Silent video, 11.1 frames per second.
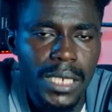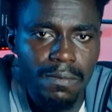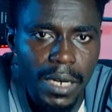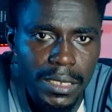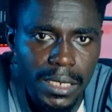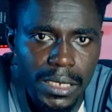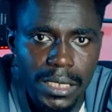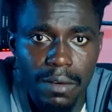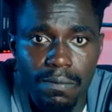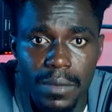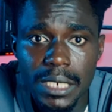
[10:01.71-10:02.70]
advantages
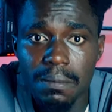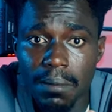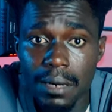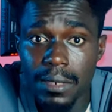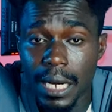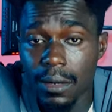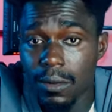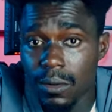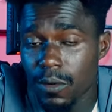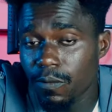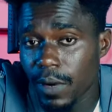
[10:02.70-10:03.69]
have made Mari an
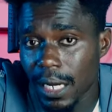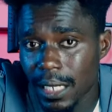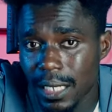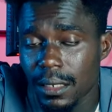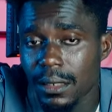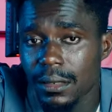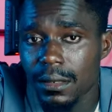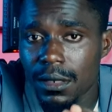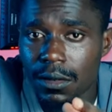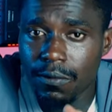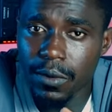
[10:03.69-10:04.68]
overkill
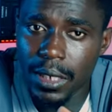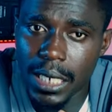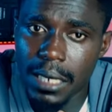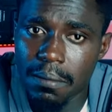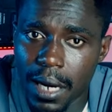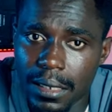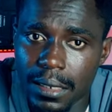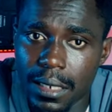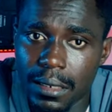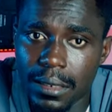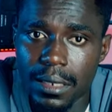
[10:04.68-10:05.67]
for game
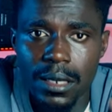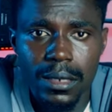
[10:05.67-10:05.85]
assets.